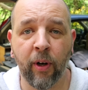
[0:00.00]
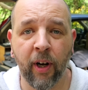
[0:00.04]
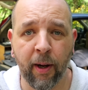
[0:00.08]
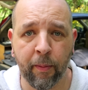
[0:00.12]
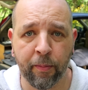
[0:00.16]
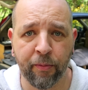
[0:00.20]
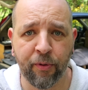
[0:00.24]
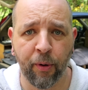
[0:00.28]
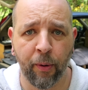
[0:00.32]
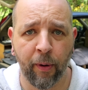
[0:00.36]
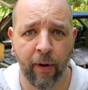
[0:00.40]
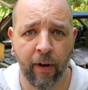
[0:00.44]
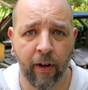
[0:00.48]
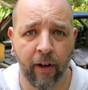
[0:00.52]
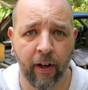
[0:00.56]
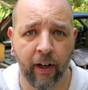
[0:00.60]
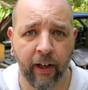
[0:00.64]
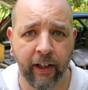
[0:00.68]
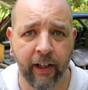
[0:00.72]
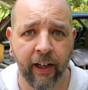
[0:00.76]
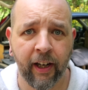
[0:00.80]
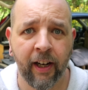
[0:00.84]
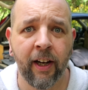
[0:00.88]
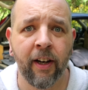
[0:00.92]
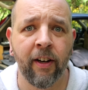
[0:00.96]
up too
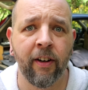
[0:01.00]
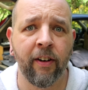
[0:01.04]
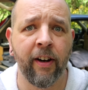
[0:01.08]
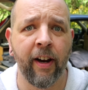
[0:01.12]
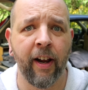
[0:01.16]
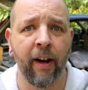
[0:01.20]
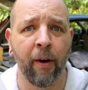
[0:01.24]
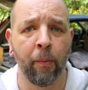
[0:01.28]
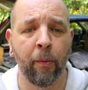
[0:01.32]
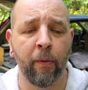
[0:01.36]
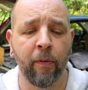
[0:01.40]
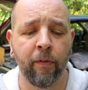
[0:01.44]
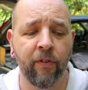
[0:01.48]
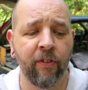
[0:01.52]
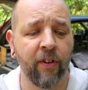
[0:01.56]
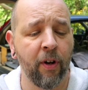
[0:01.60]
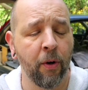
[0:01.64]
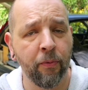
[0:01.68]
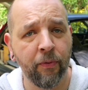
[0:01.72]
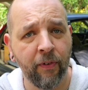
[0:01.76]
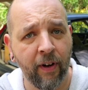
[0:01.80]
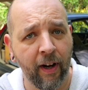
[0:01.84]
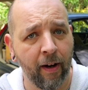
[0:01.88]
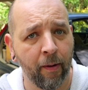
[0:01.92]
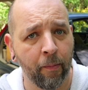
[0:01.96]
early. Now with
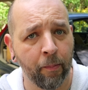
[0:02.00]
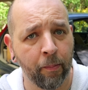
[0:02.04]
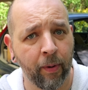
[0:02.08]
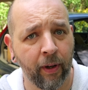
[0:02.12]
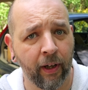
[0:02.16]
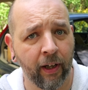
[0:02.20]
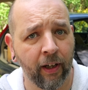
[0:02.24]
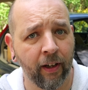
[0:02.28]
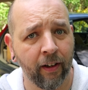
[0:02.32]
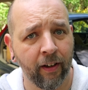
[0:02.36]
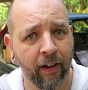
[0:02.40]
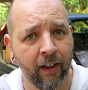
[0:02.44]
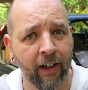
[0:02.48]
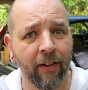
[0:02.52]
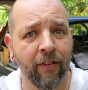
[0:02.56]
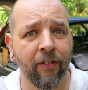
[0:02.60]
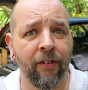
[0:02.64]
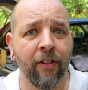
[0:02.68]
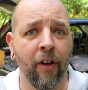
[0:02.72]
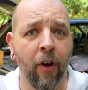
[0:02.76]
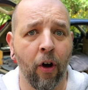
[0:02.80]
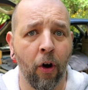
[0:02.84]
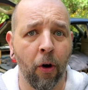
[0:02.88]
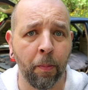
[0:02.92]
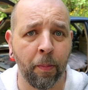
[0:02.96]
stealth camping, it's
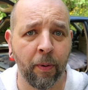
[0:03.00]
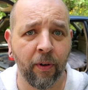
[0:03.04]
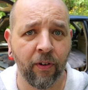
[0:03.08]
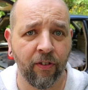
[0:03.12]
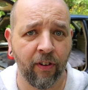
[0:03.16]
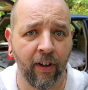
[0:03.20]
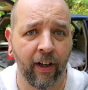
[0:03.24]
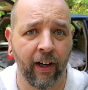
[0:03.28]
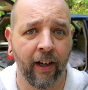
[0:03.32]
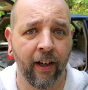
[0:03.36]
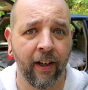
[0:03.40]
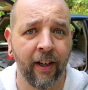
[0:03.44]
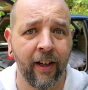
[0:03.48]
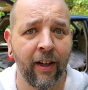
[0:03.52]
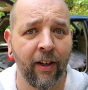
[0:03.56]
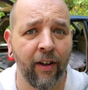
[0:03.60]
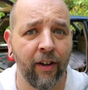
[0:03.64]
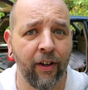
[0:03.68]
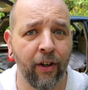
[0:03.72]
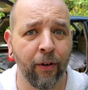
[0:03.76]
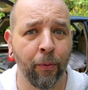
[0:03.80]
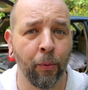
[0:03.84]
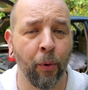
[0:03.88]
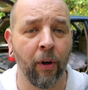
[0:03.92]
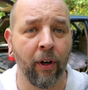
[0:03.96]
the opposite.
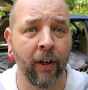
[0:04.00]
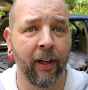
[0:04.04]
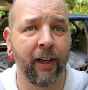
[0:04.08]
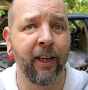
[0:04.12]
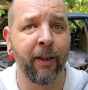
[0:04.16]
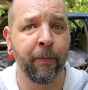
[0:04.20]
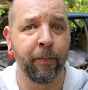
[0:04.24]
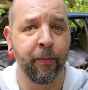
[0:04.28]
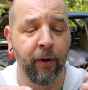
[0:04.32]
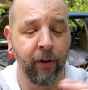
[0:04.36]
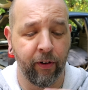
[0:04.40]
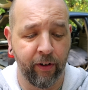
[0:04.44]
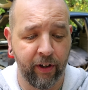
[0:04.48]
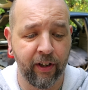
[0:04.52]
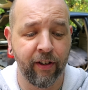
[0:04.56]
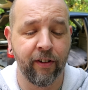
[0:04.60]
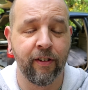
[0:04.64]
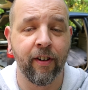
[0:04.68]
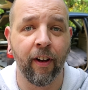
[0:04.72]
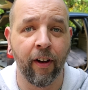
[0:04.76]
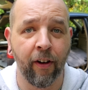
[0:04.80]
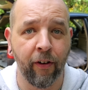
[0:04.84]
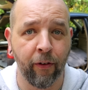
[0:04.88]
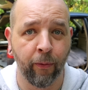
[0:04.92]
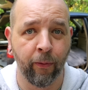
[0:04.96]
You want to keep your
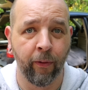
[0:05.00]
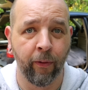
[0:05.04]
internal